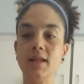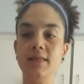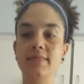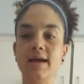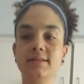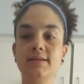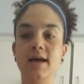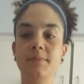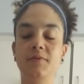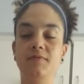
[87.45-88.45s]
that
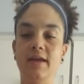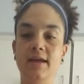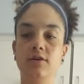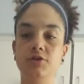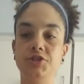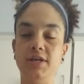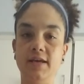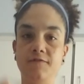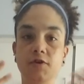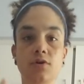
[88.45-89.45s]
type of energy.
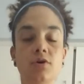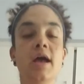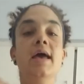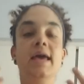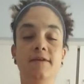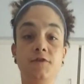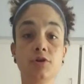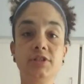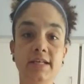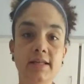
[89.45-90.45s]
If
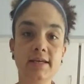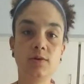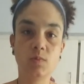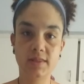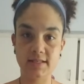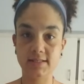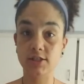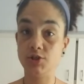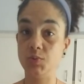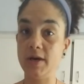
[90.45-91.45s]
you're dealing with a
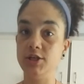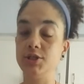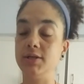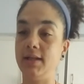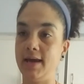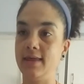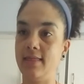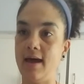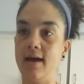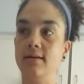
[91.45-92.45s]
situation like
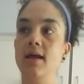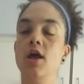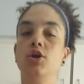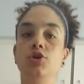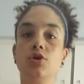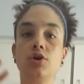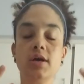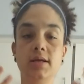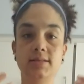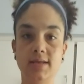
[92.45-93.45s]
that, you're
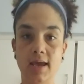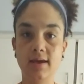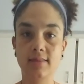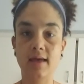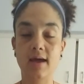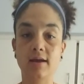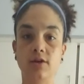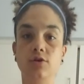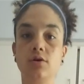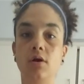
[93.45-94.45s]
going to take that and
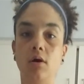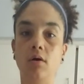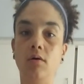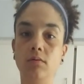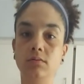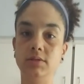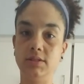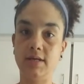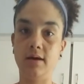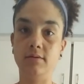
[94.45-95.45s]
you're going to hold it
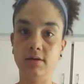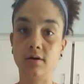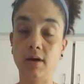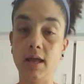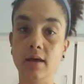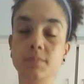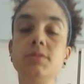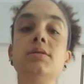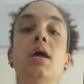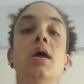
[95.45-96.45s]
down in your hips.